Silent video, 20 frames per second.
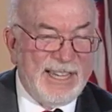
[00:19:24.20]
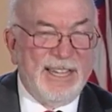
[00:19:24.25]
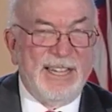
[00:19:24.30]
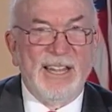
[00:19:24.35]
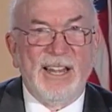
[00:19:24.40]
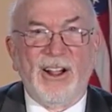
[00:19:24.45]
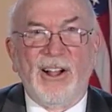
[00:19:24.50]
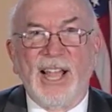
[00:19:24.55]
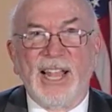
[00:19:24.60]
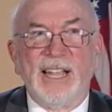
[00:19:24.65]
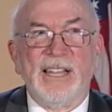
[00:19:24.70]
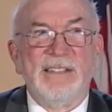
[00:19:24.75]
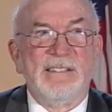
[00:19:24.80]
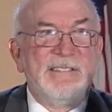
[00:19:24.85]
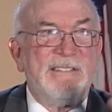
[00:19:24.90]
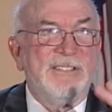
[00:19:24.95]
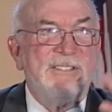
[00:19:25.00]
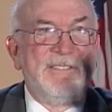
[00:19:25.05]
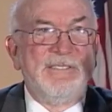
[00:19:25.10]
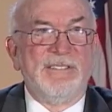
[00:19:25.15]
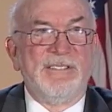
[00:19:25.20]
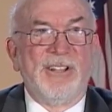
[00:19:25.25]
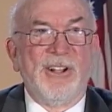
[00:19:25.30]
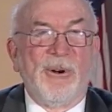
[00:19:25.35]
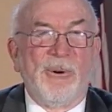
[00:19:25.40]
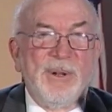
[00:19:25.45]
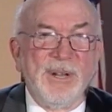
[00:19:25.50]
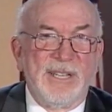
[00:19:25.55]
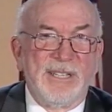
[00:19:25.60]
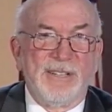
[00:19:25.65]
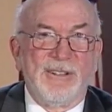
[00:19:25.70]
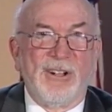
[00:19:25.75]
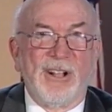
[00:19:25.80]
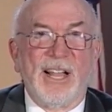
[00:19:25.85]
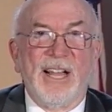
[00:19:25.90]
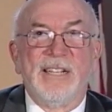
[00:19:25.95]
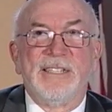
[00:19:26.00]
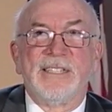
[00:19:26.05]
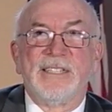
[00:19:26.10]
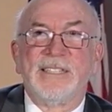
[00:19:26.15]
You know, I could go into all
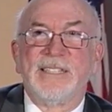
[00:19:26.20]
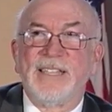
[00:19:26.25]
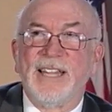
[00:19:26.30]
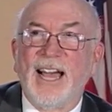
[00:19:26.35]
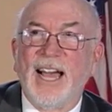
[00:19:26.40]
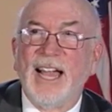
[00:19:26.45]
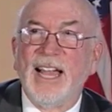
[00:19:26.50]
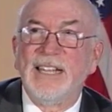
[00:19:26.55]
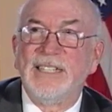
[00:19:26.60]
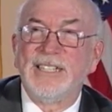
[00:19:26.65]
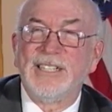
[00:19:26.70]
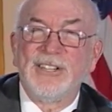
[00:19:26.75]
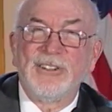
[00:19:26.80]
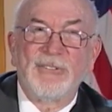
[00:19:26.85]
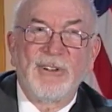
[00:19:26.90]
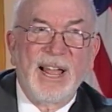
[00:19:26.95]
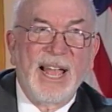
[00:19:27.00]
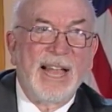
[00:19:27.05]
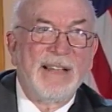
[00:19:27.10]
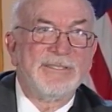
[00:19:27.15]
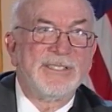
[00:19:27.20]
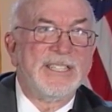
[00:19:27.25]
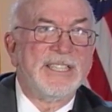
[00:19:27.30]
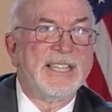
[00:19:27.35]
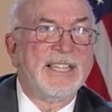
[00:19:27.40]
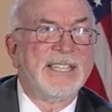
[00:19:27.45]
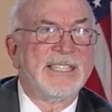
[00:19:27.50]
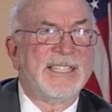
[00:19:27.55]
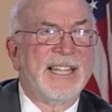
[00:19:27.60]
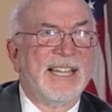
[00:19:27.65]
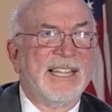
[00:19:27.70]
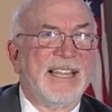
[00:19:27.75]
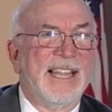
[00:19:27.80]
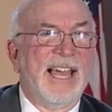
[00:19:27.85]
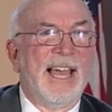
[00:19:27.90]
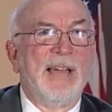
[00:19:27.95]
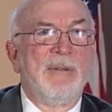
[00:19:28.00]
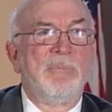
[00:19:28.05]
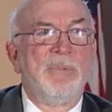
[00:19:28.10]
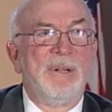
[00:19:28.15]
kinds of slides and graphs and things like
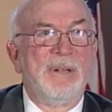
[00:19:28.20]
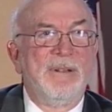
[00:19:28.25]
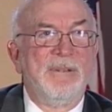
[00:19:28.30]
that, but